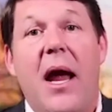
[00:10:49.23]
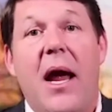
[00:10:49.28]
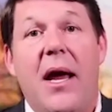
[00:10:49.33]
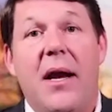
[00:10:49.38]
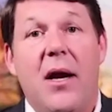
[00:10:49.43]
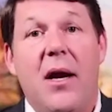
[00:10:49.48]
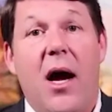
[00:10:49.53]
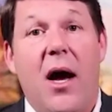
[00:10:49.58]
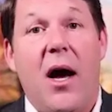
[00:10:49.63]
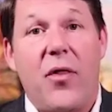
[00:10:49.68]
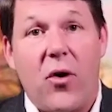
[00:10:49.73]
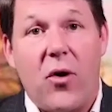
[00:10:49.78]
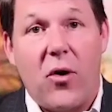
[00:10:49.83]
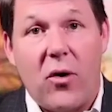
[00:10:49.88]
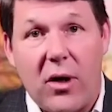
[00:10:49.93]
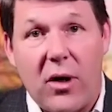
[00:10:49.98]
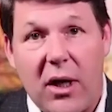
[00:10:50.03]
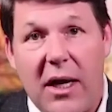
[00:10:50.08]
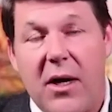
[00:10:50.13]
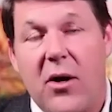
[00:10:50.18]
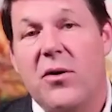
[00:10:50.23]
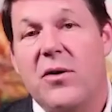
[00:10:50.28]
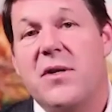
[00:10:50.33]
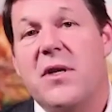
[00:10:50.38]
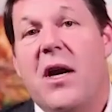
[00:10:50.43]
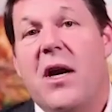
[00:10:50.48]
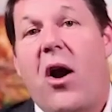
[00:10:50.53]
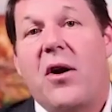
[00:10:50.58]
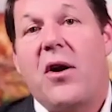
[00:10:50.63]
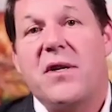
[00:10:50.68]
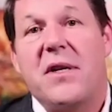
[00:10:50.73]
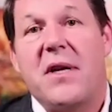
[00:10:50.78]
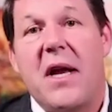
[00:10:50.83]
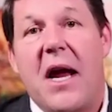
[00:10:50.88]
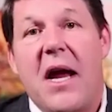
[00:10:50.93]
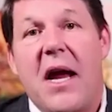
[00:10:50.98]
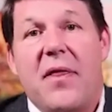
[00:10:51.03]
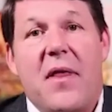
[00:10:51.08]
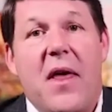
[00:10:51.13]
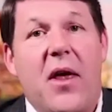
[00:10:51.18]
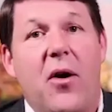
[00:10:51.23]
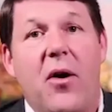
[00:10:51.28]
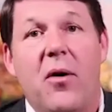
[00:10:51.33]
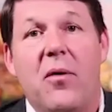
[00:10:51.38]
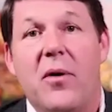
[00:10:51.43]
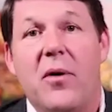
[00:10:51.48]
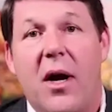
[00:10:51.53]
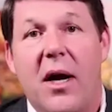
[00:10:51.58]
and other leaders in our state that are,